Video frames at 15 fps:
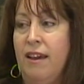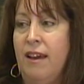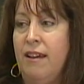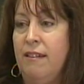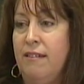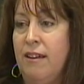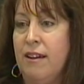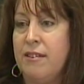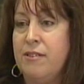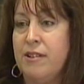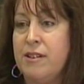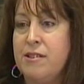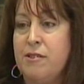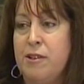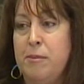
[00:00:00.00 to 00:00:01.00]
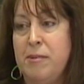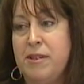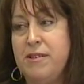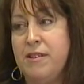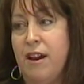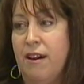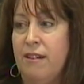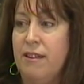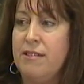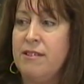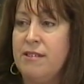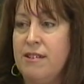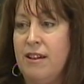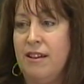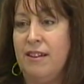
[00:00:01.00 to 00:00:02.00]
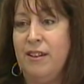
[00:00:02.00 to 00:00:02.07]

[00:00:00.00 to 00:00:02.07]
and talked to extremists, terrorists,